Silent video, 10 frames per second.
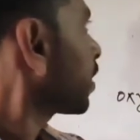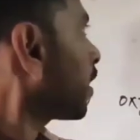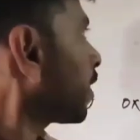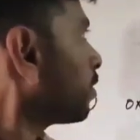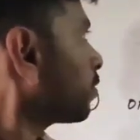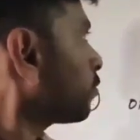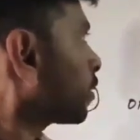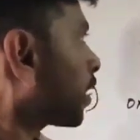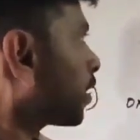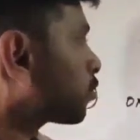and
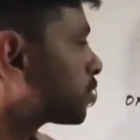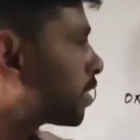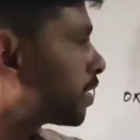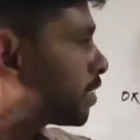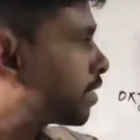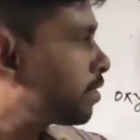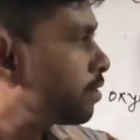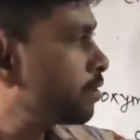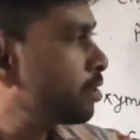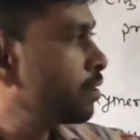one hydrogen added
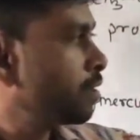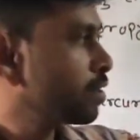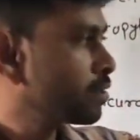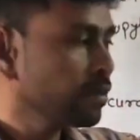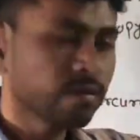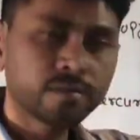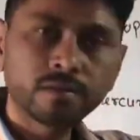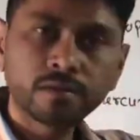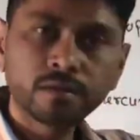here, another